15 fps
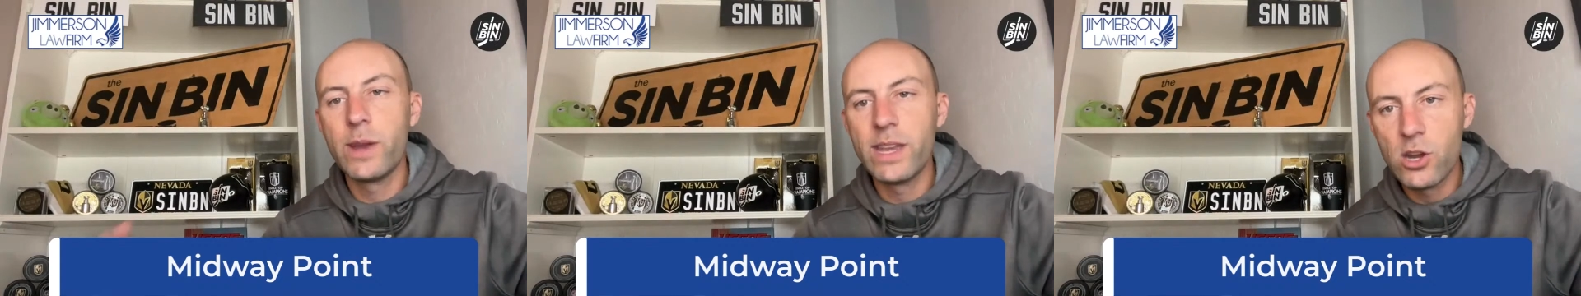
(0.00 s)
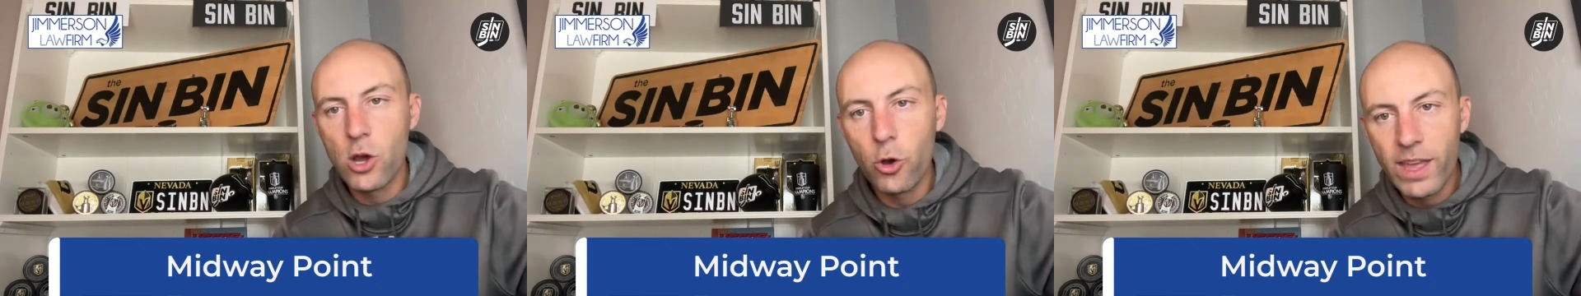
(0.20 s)

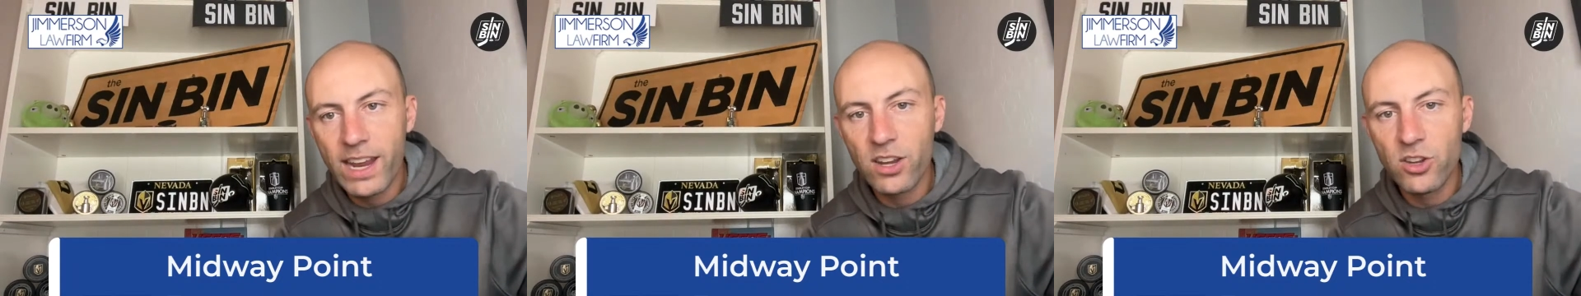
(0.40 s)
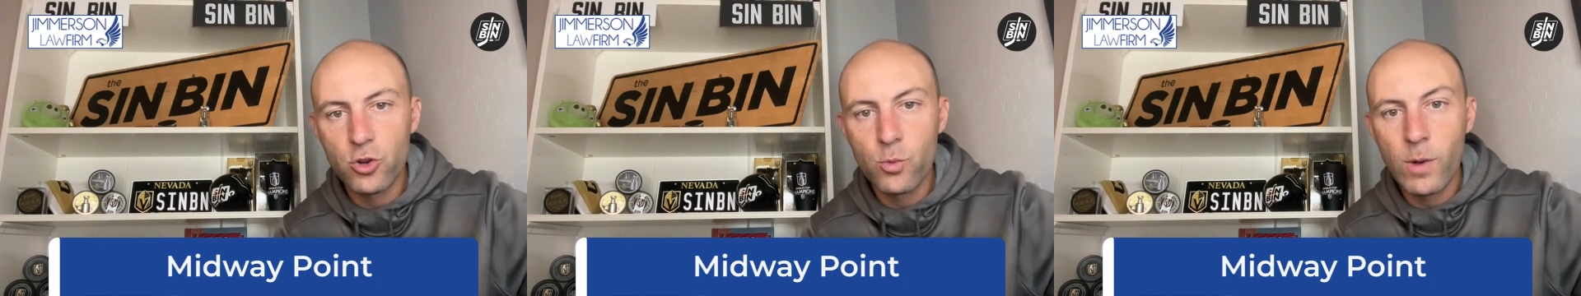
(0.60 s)
We know they
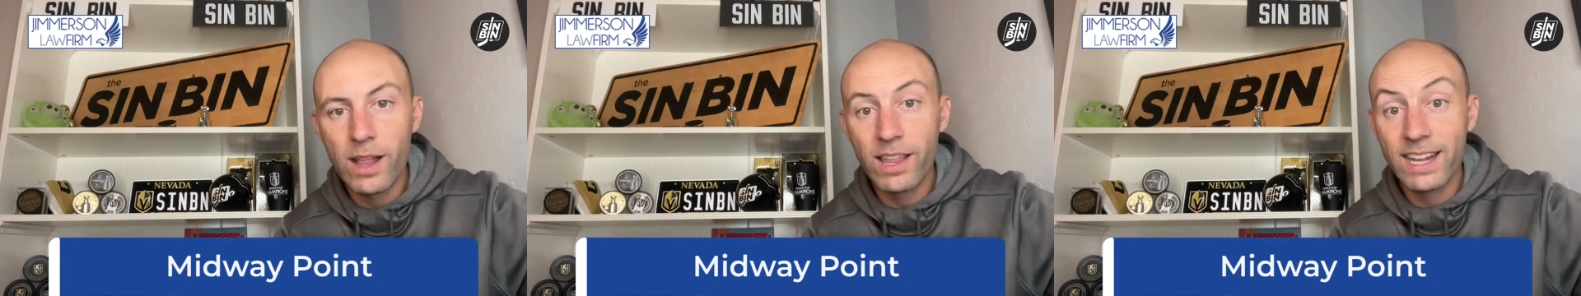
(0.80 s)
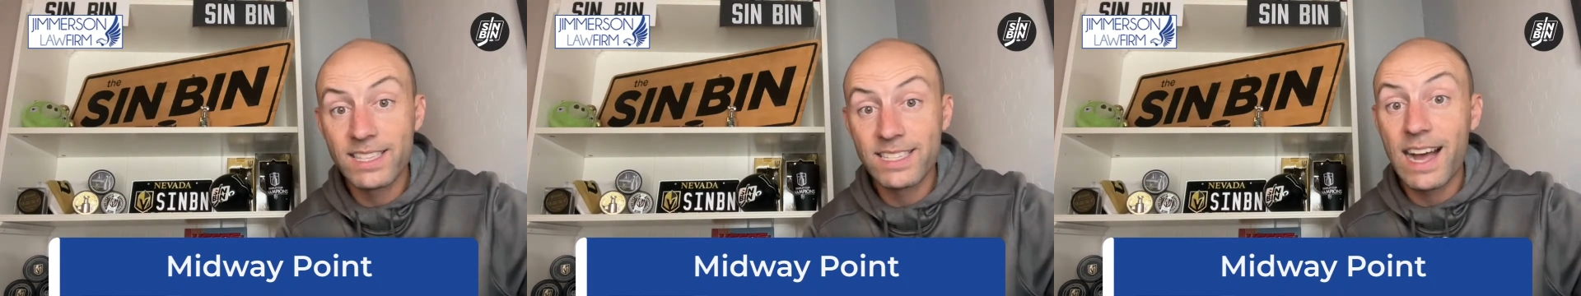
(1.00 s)
can do
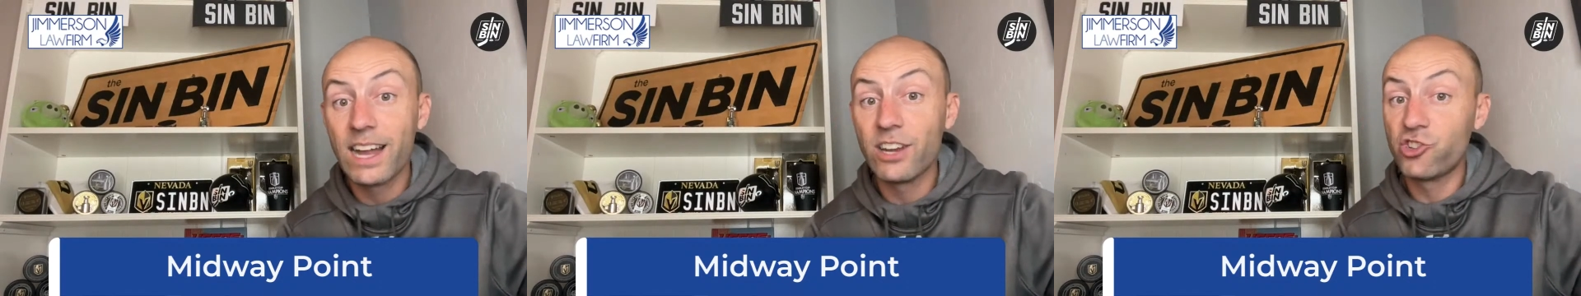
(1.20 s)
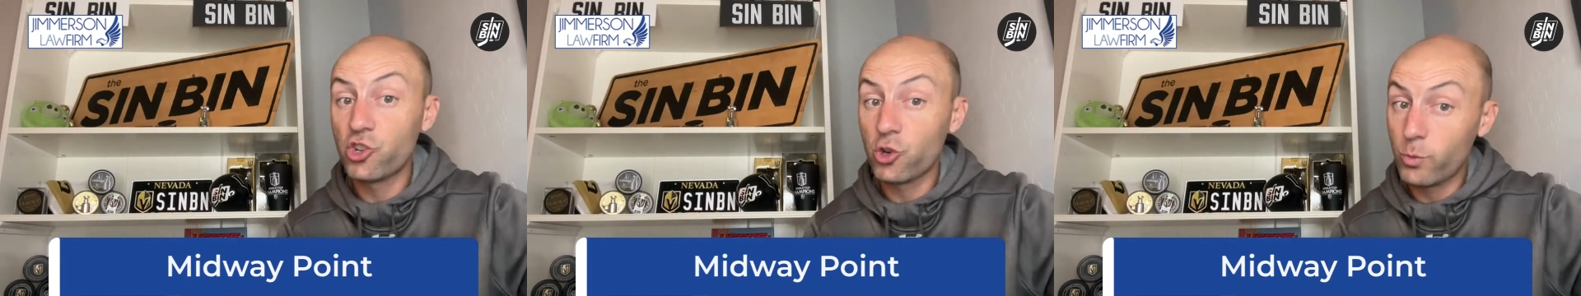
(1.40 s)
well against
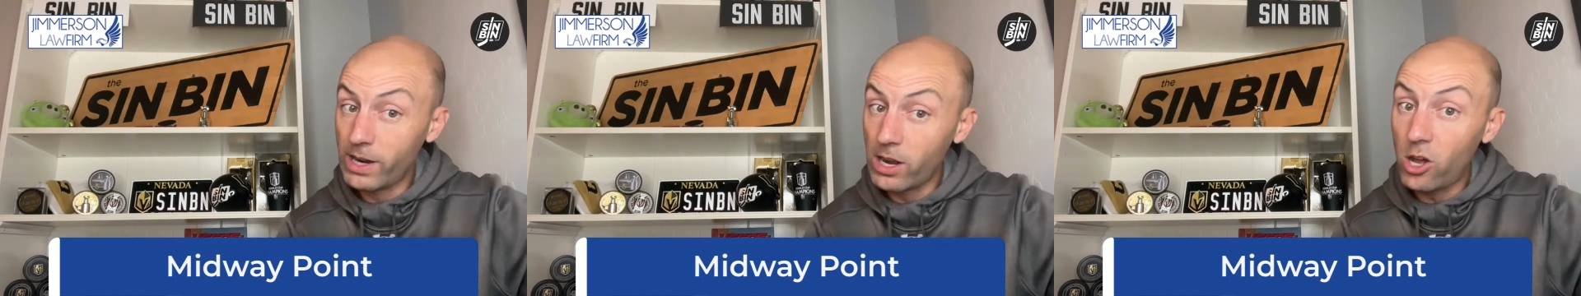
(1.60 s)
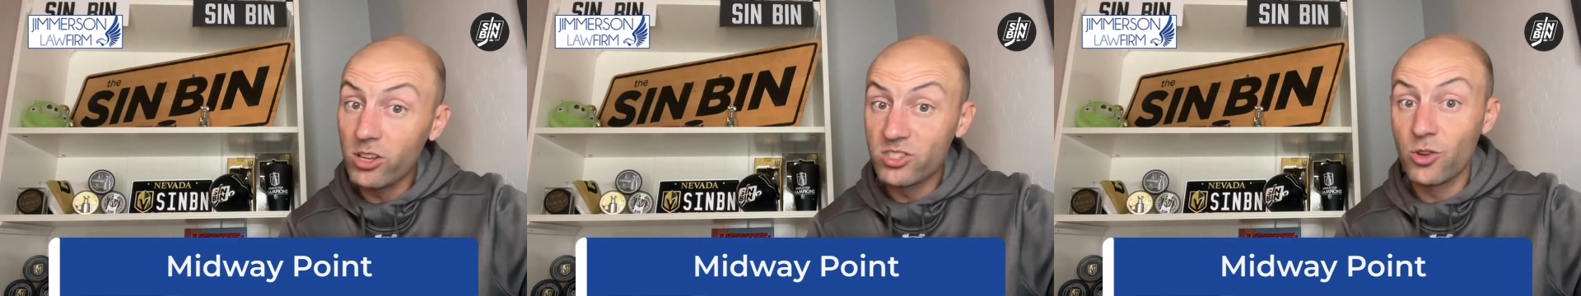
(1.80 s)
Ottinger. We
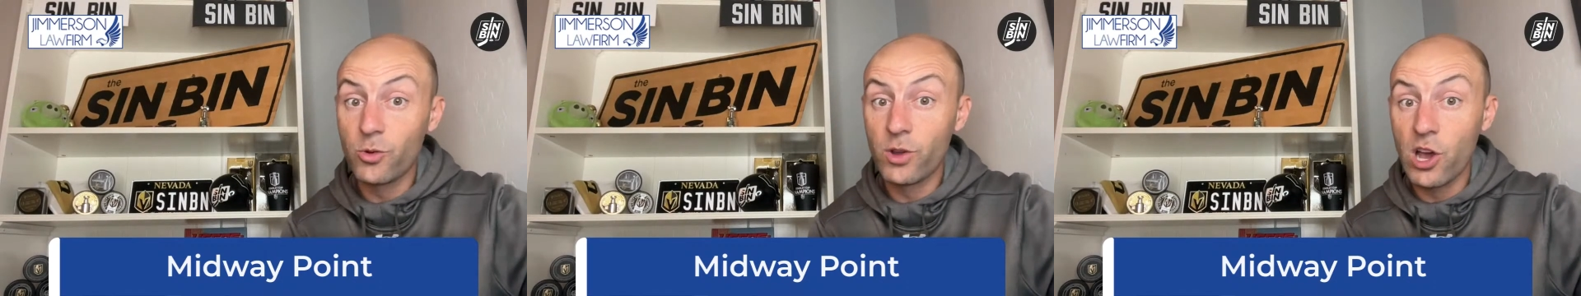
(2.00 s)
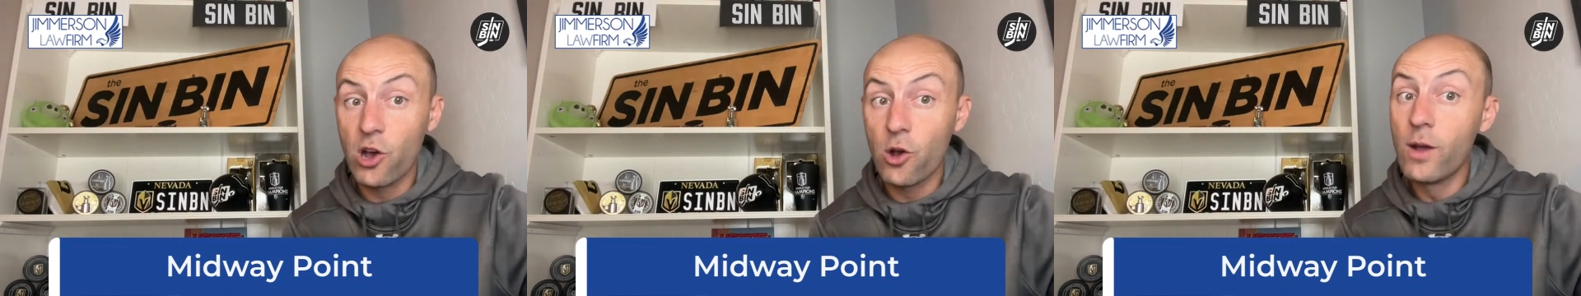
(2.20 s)
also
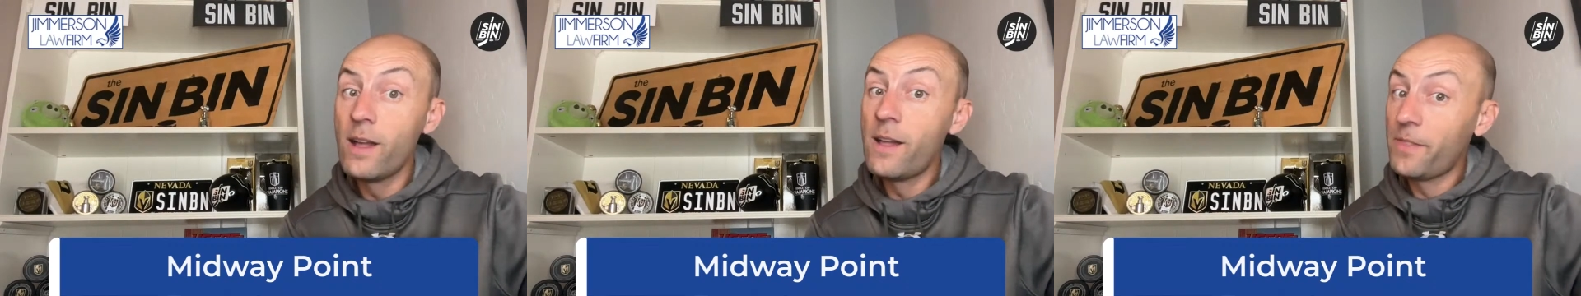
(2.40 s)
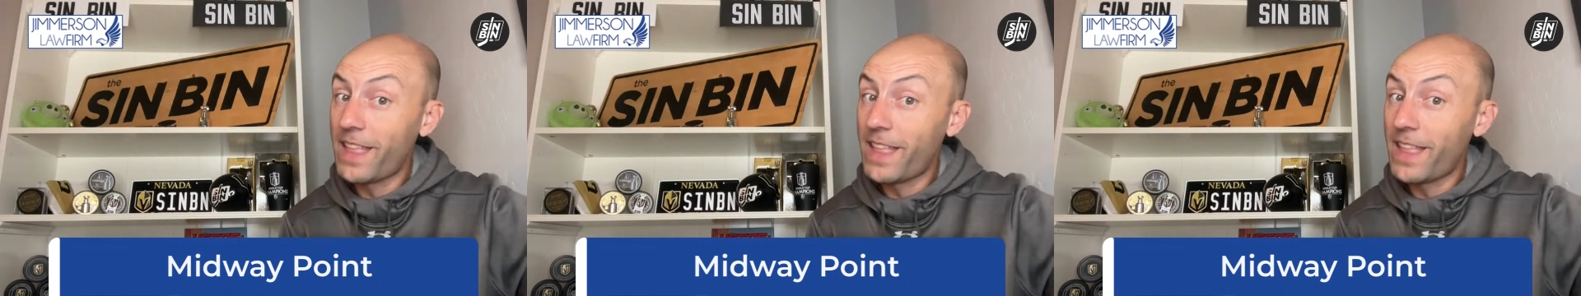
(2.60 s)
know